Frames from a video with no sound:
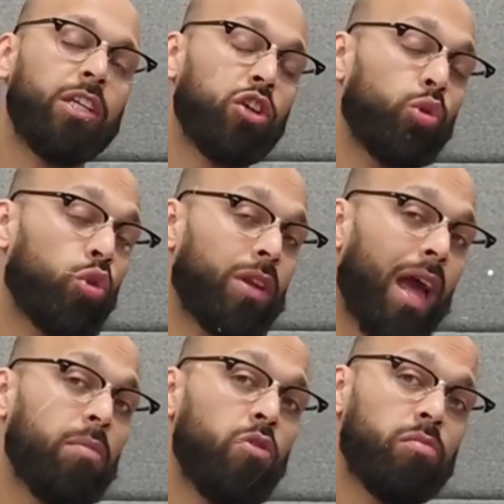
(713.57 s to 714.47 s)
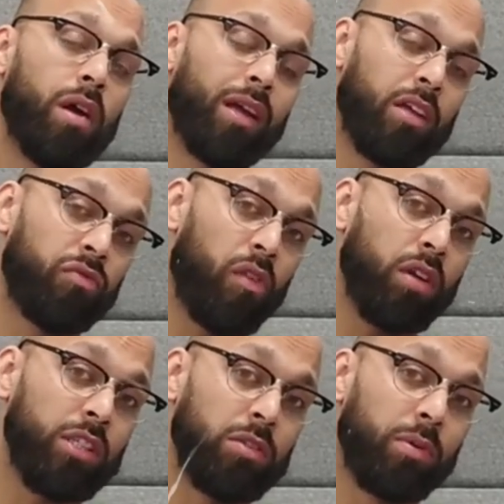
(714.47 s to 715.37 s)
He showed good head movement against
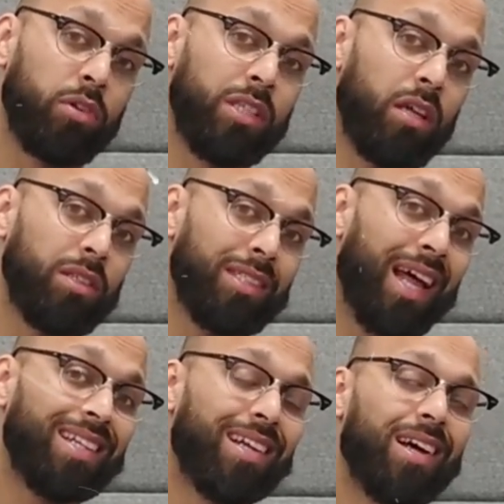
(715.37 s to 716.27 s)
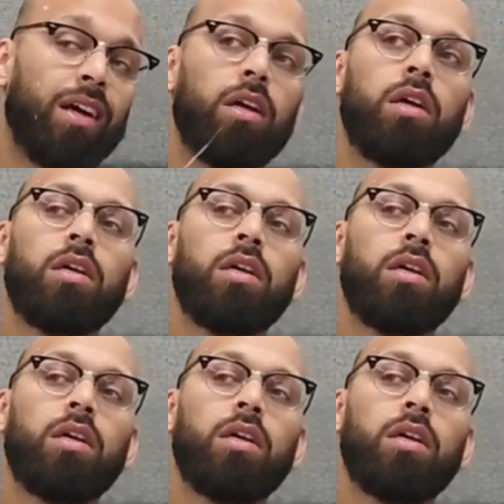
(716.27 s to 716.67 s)
Francis because he understands the